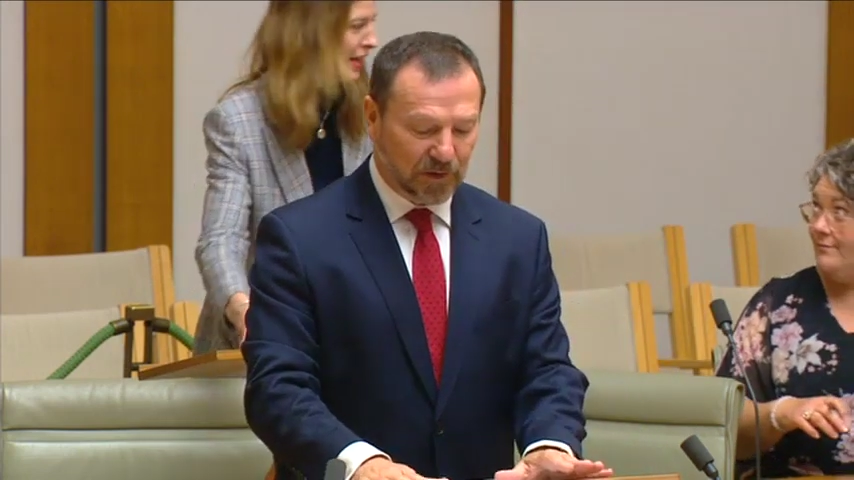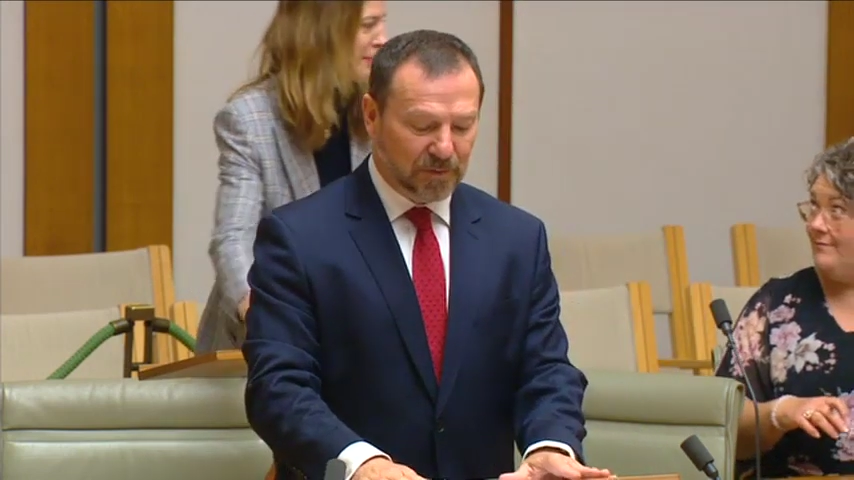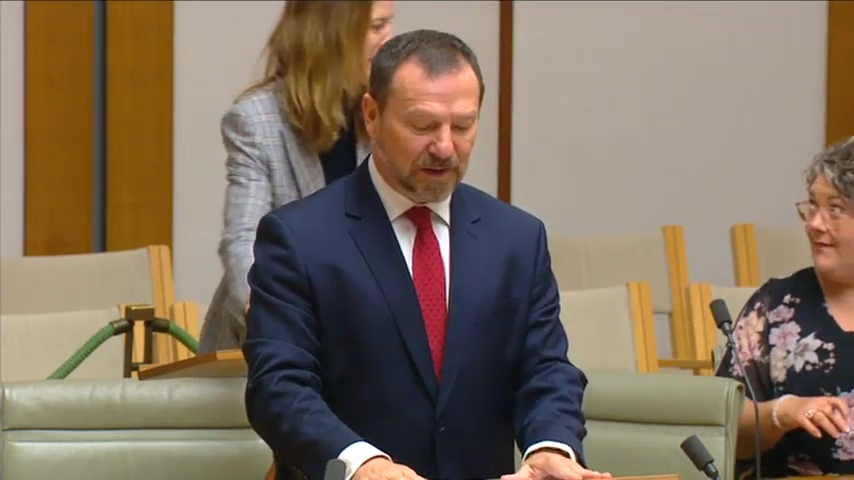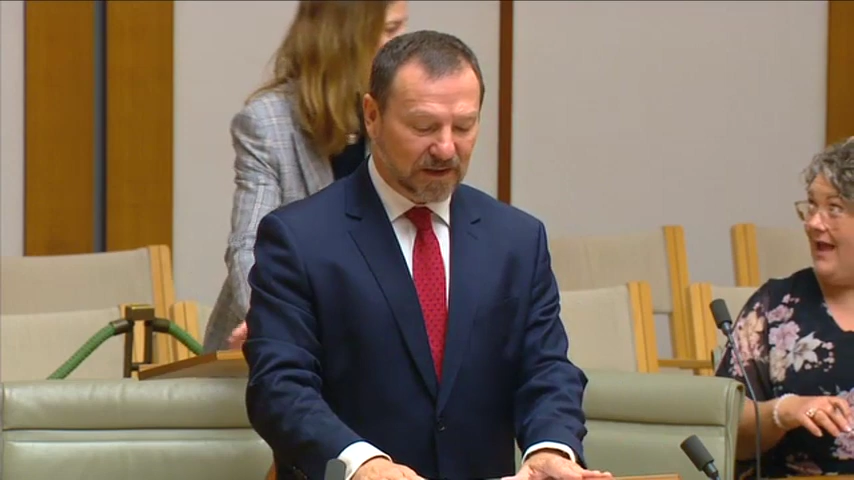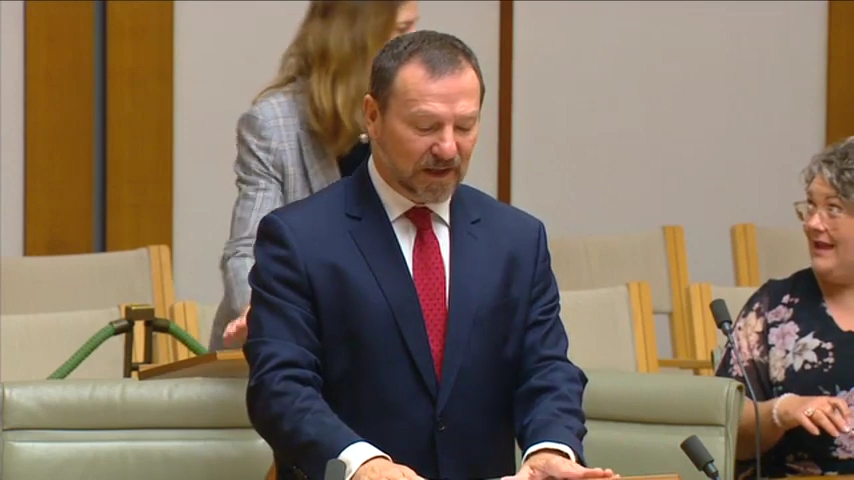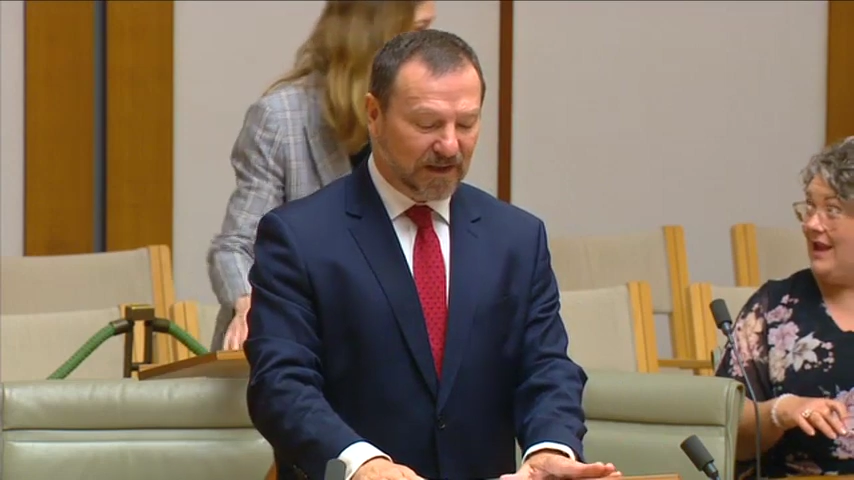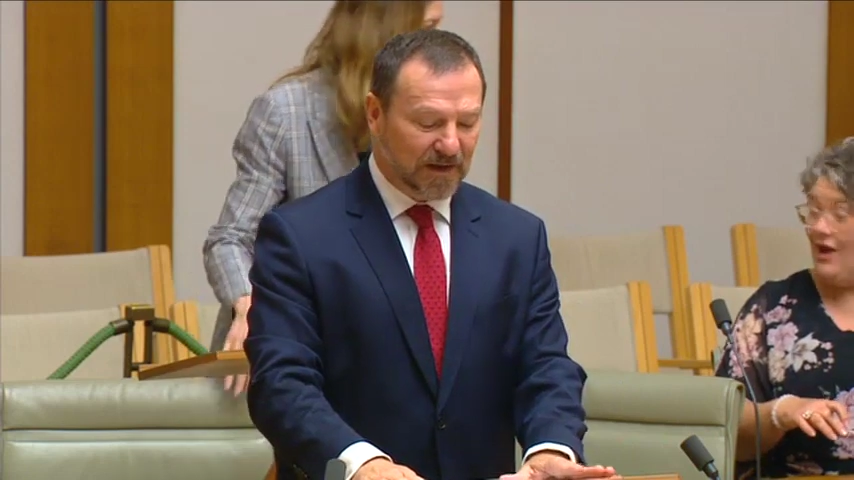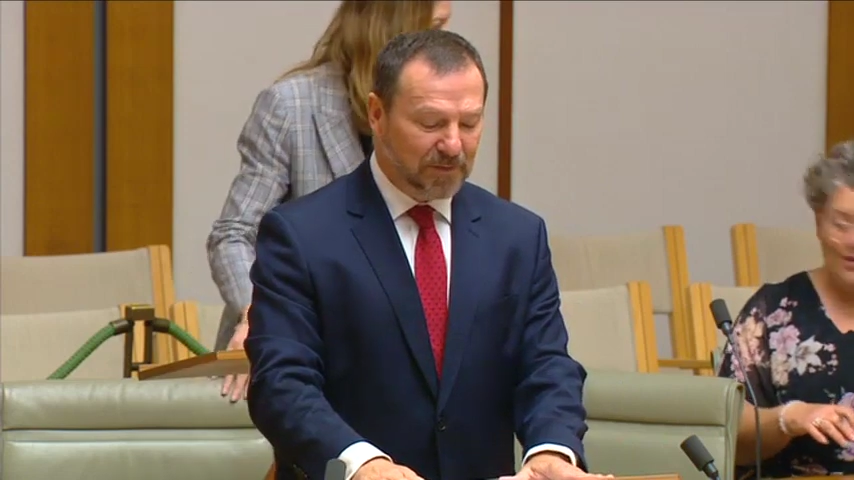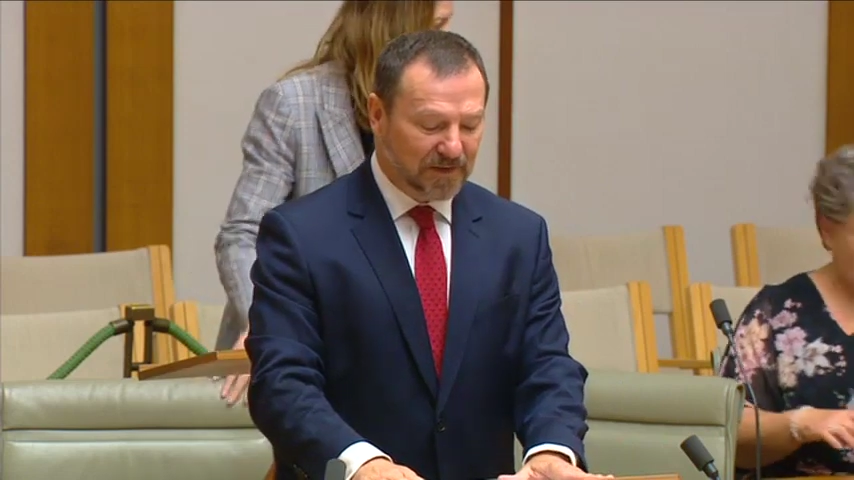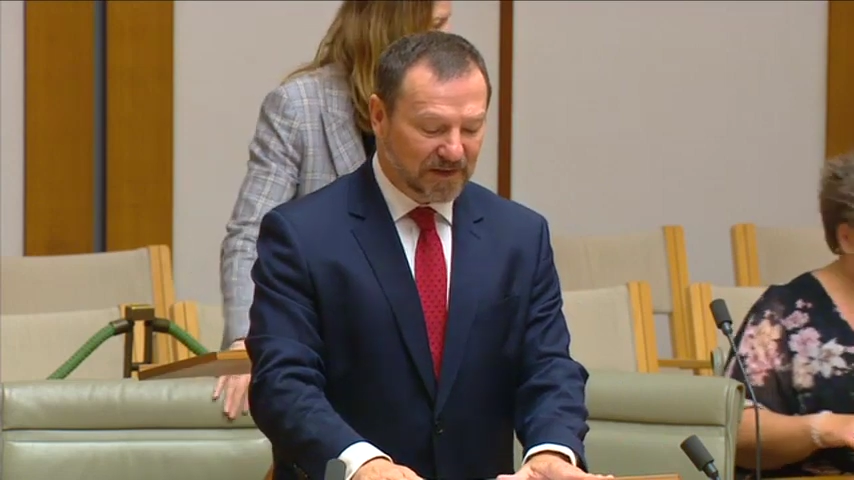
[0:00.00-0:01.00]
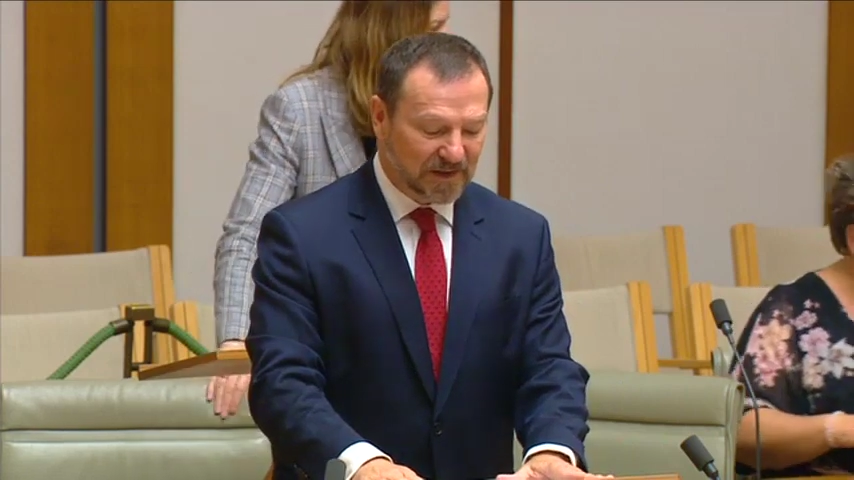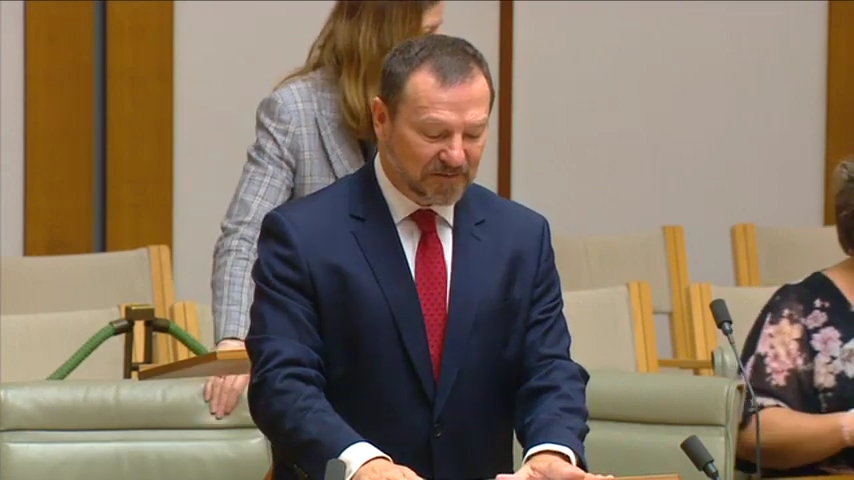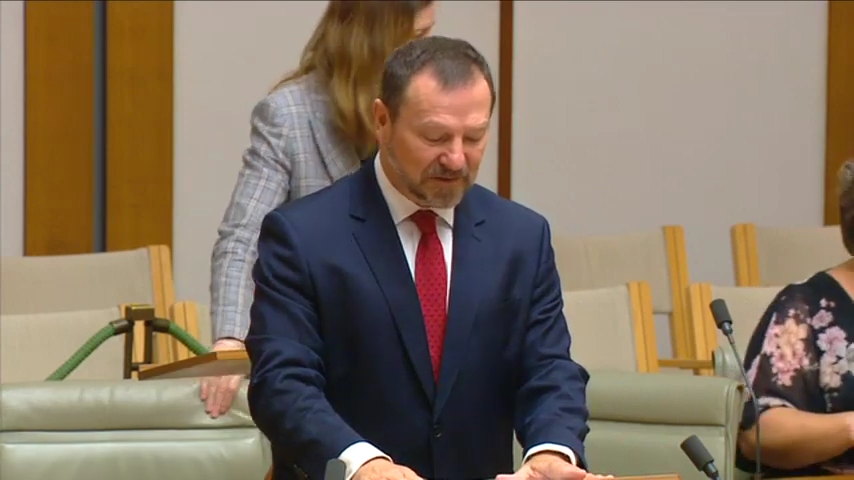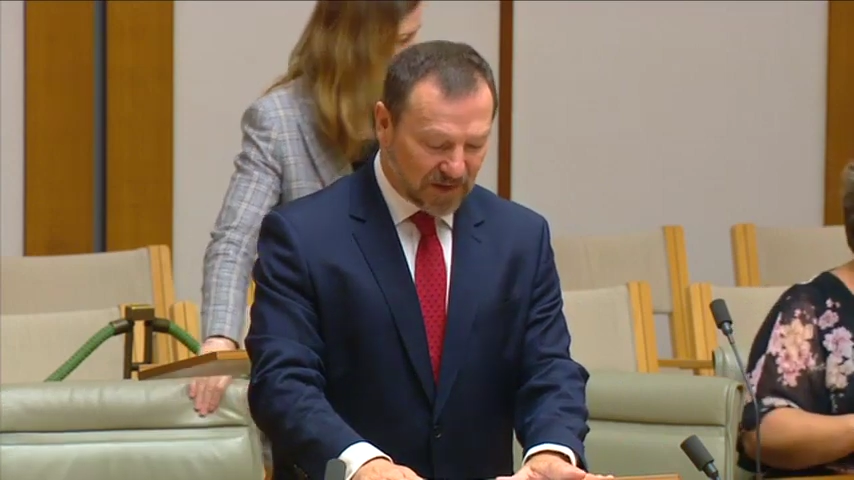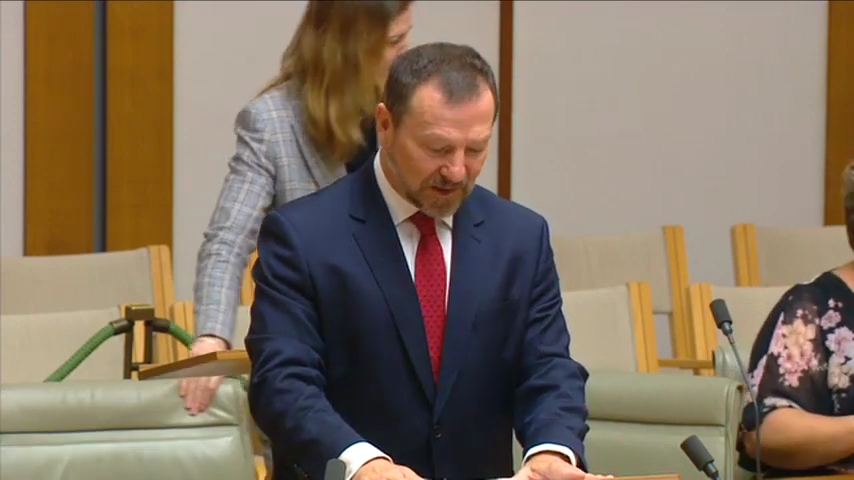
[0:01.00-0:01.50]
wellbeing, a government that
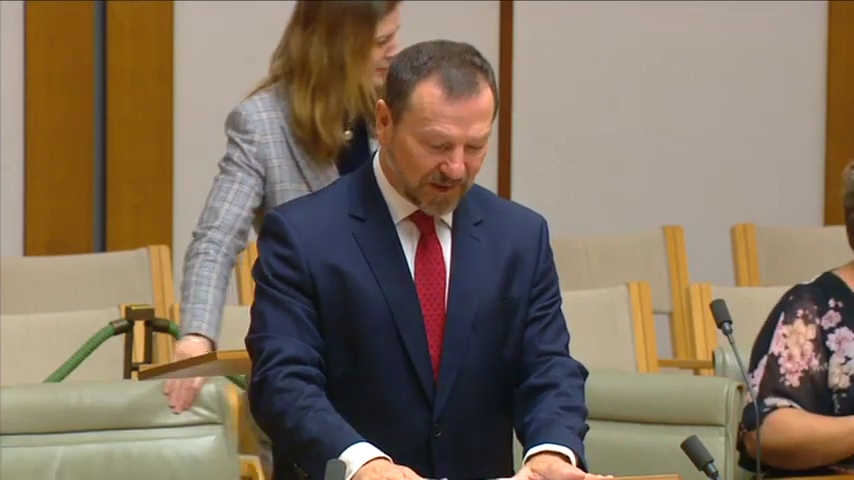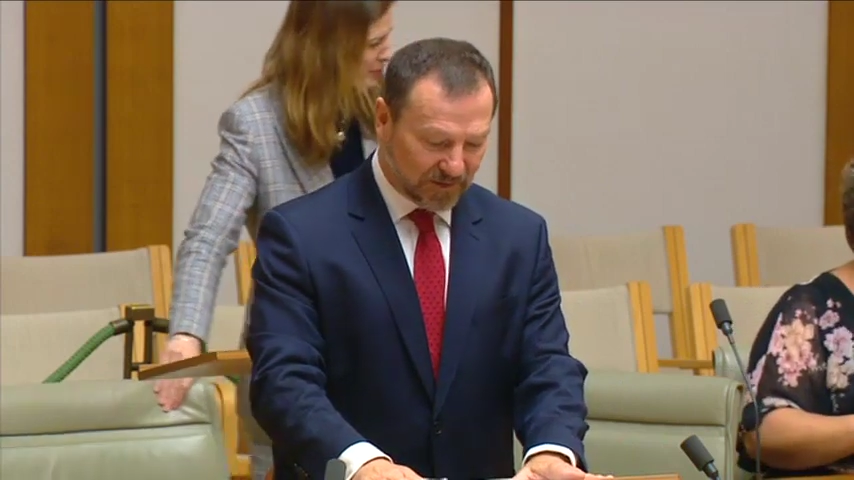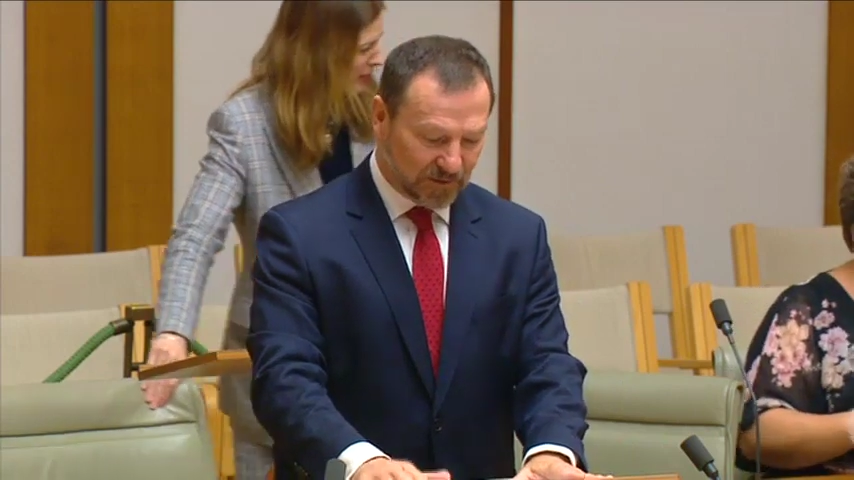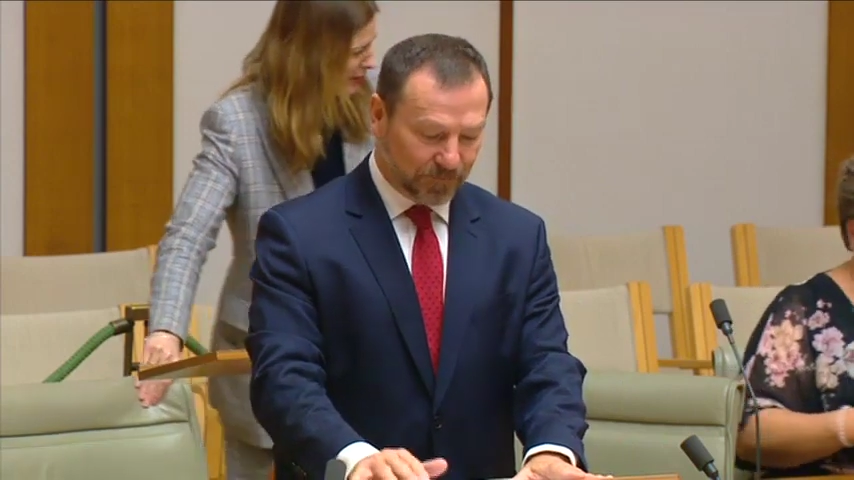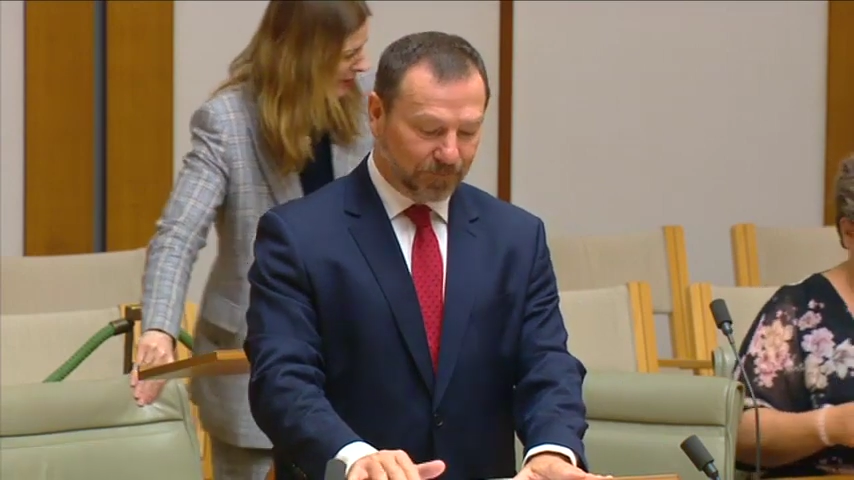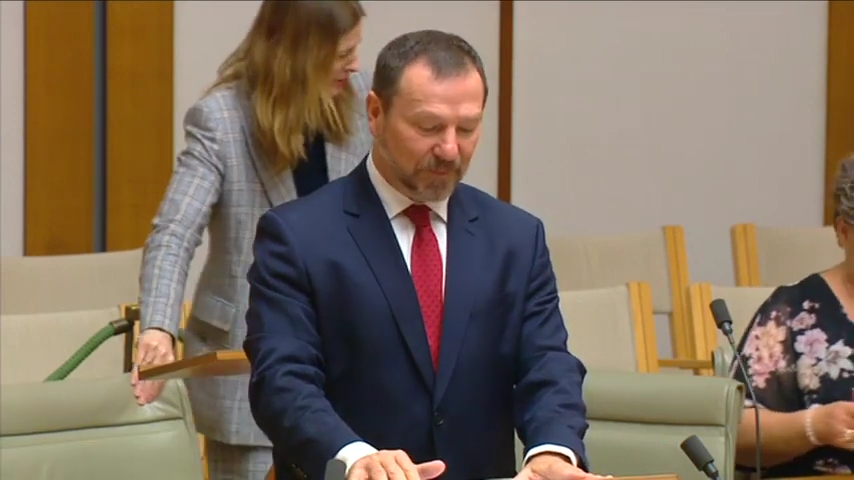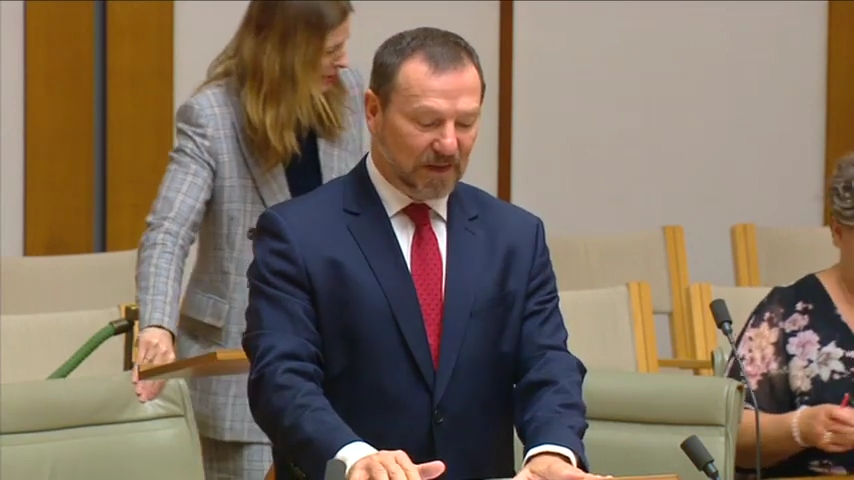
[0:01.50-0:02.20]
doesn't neglect them.